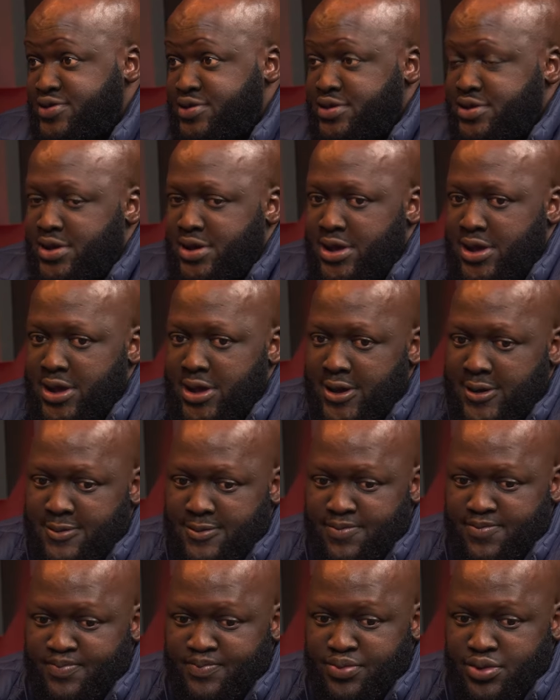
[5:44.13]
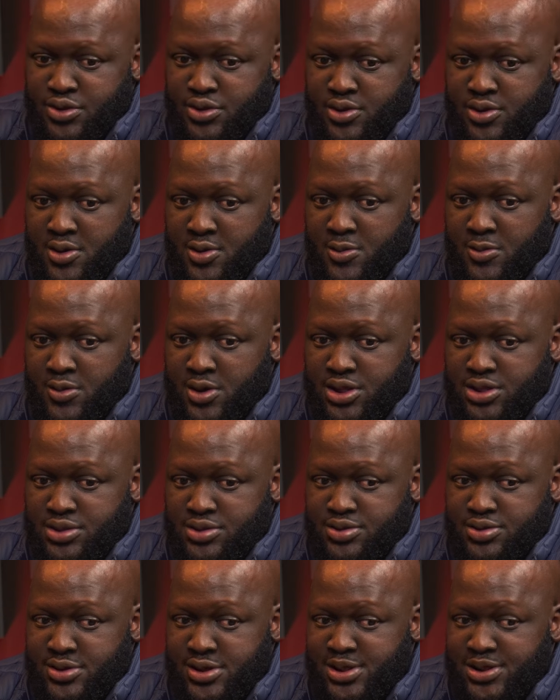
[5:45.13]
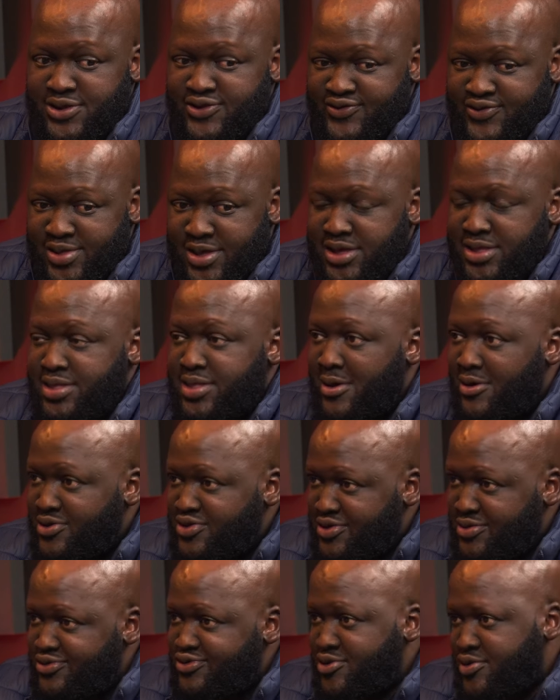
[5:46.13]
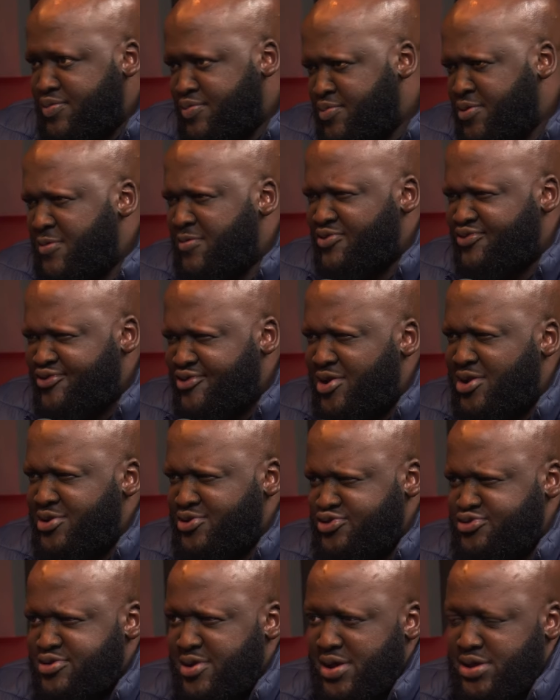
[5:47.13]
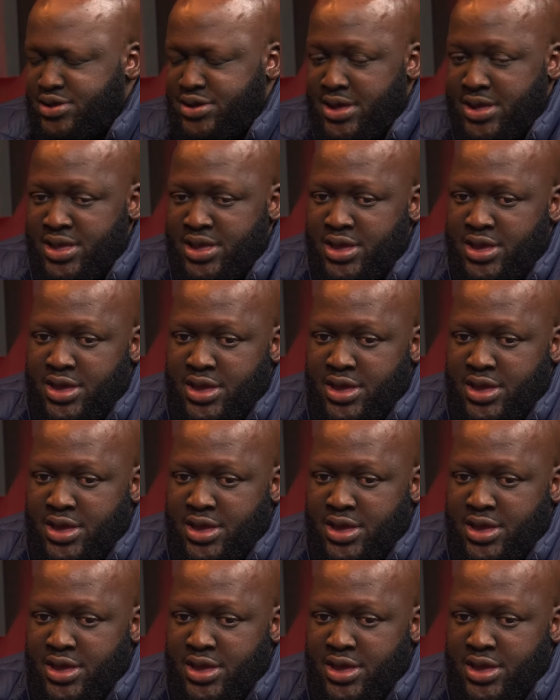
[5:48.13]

When at least then there was a sort of bit of a solid structure.